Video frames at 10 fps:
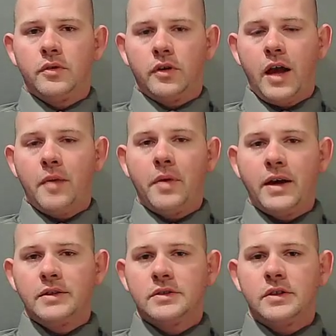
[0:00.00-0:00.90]

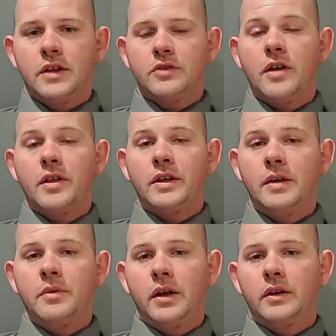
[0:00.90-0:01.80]
campaigns, and that's how they
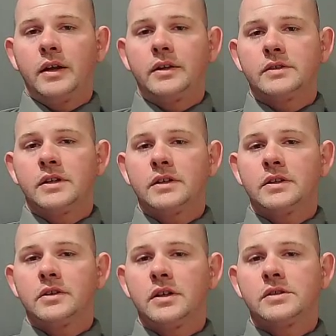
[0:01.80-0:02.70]
keep getting elected. It's not
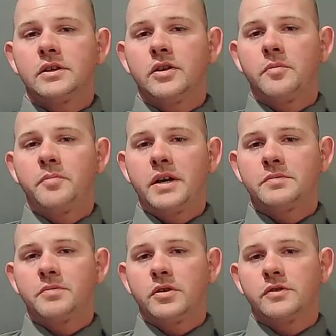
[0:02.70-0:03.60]
that they're necessarily the
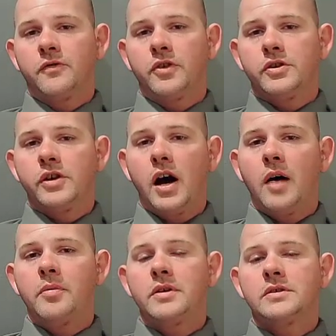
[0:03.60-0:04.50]
best person for the
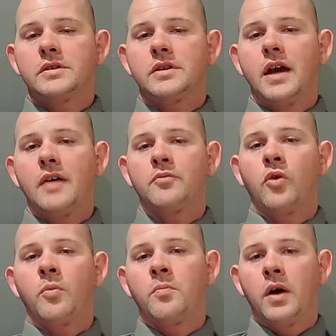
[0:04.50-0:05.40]
job, it's that they have
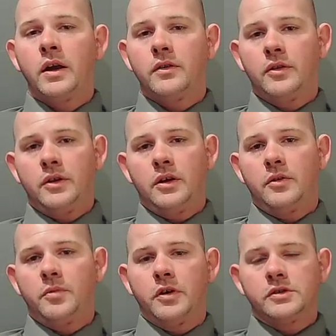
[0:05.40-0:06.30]
more money than the
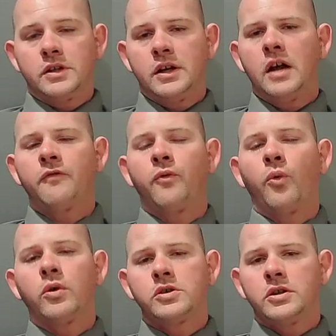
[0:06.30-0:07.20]
other person. And
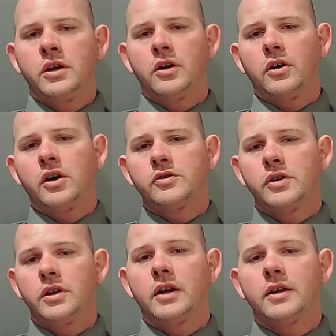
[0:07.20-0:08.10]
unfortunately in our
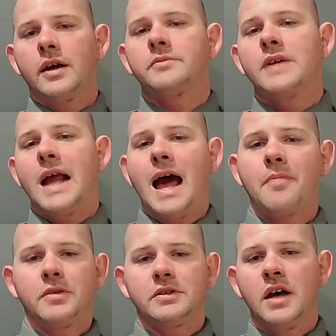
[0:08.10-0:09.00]
country, a lot of times that
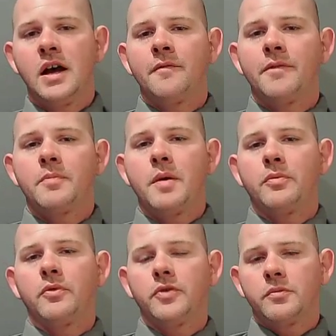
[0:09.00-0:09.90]
happens. The
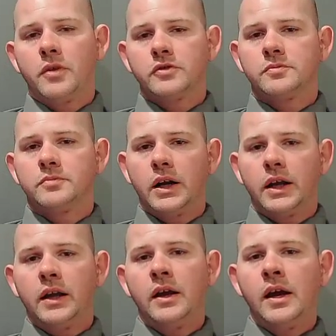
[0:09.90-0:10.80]
people with the most
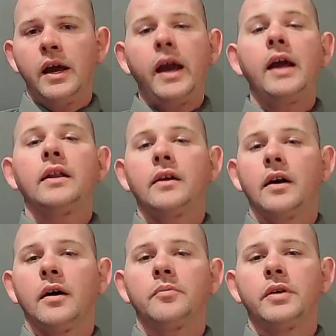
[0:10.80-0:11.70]
money end
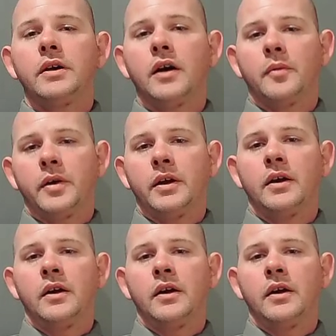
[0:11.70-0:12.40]
up becoming